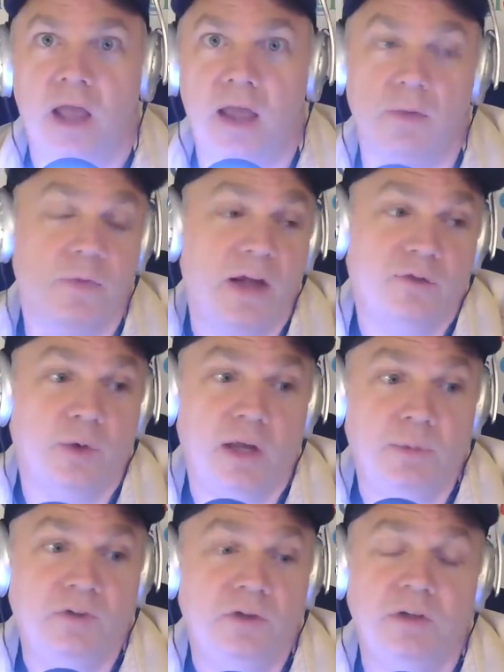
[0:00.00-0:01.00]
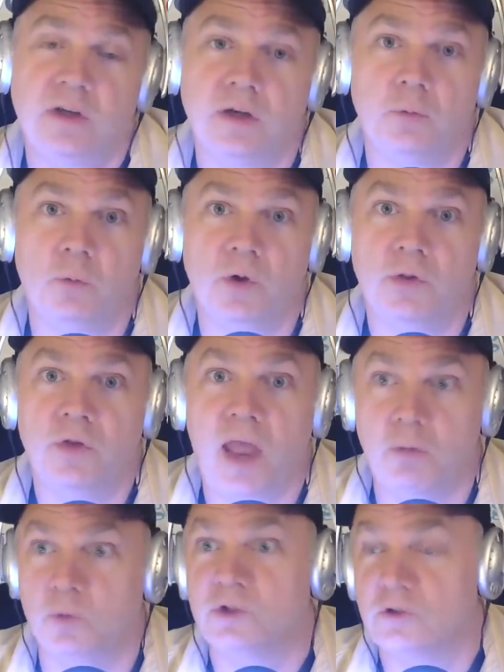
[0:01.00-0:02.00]
And that's what ABC did with,
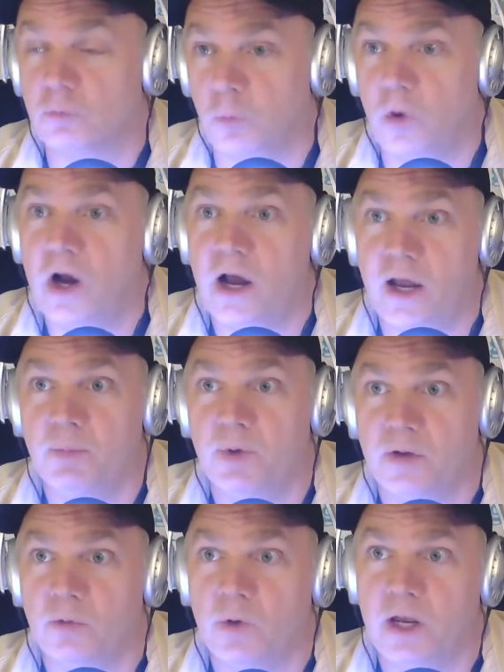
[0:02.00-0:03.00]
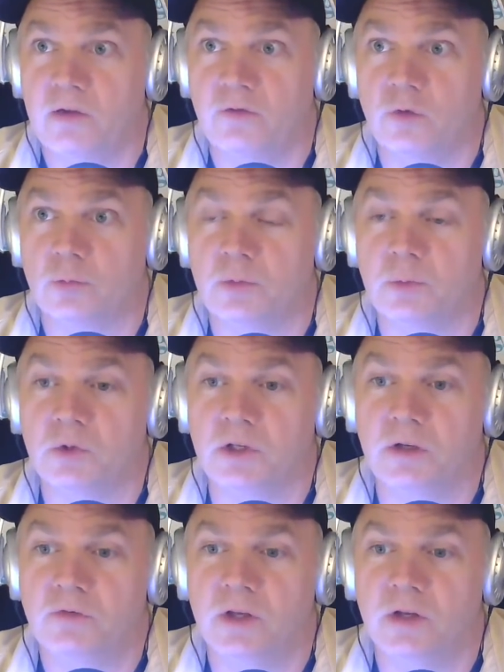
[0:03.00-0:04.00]
and which is why, by the way, I firmly
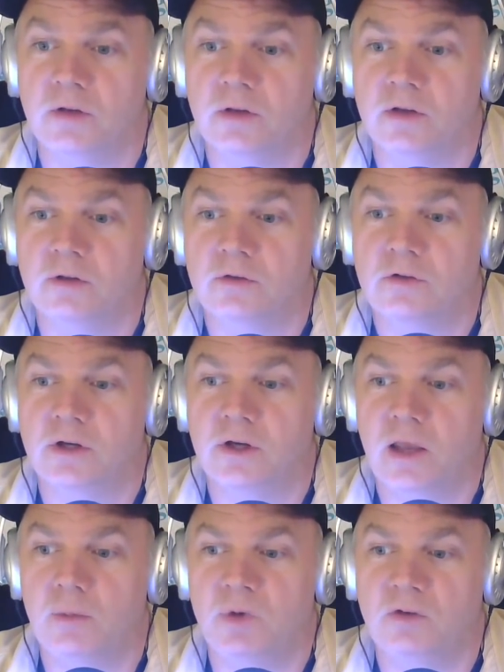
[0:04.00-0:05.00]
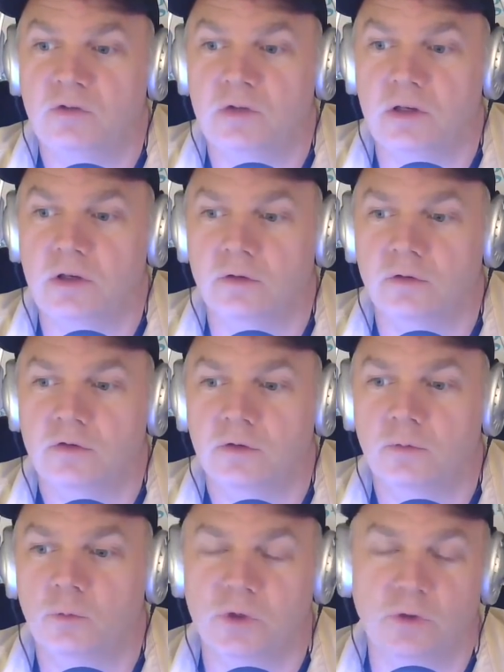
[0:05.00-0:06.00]
believe that that uh, ABC's
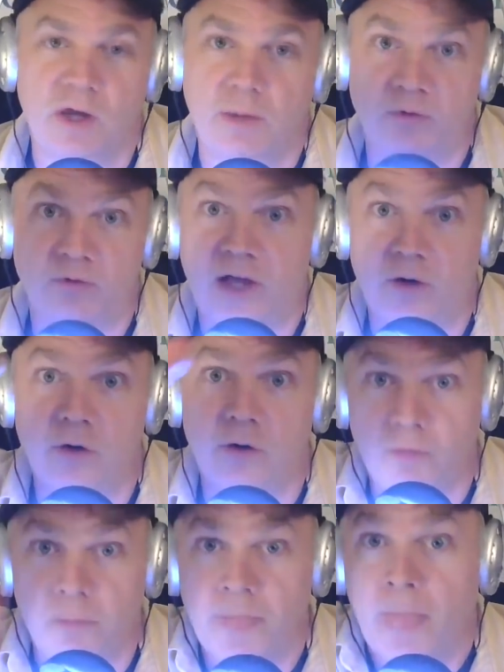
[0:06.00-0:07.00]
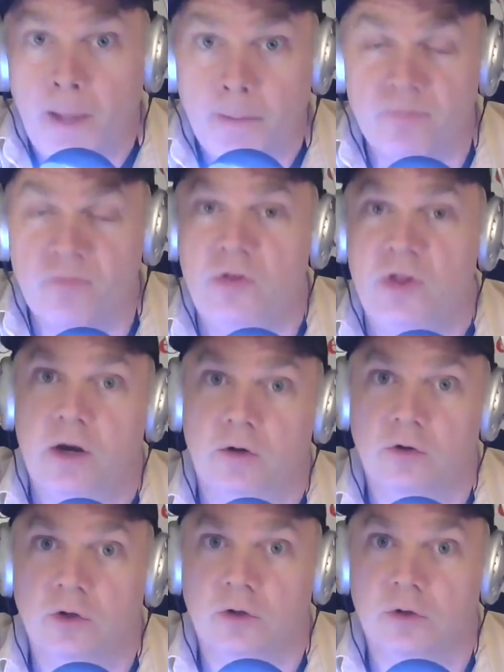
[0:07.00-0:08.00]
when you type in flat Earth,
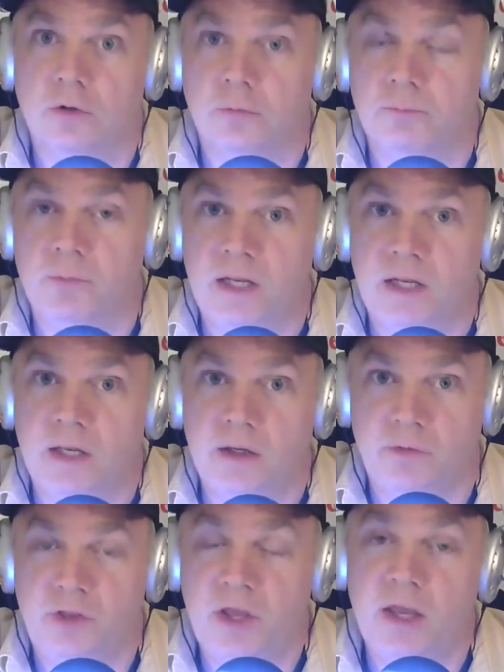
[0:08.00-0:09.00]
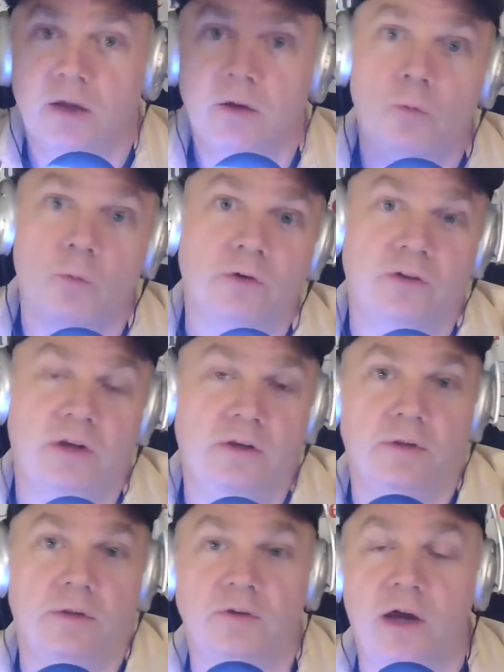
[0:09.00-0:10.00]
their little mini thing was
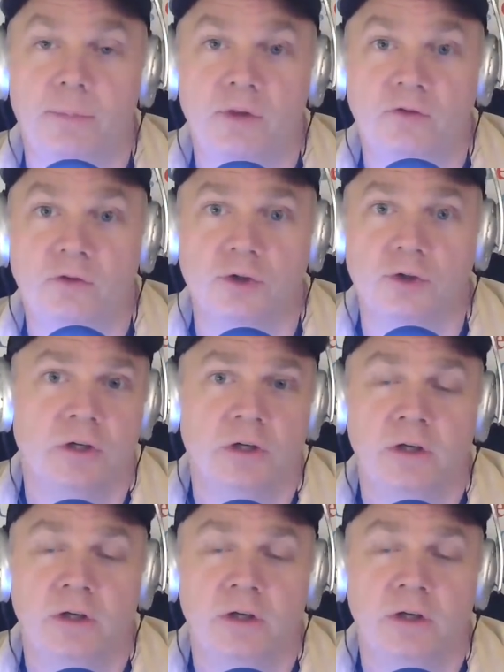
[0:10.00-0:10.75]
is at the top of the search